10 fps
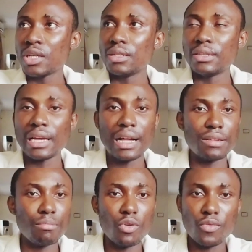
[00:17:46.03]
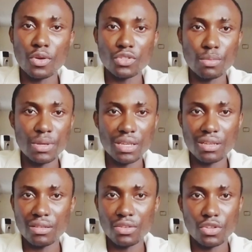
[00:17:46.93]
they can move on to
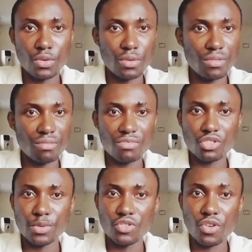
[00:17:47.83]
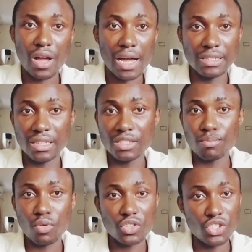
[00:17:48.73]
be you know to be drug addicts
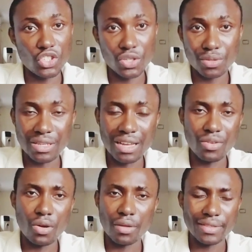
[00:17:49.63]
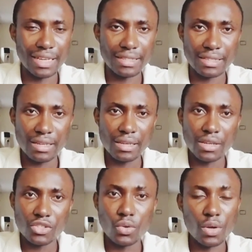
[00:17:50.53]
prostitutes and all that
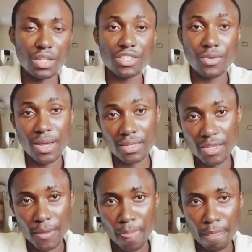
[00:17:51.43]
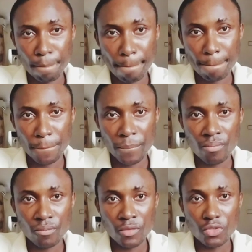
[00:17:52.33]
so it's crazy
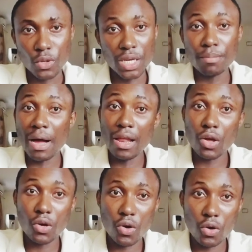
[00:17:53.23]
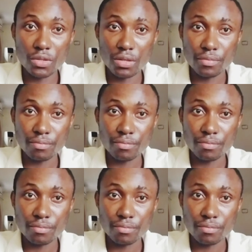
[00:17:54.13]
so in my law court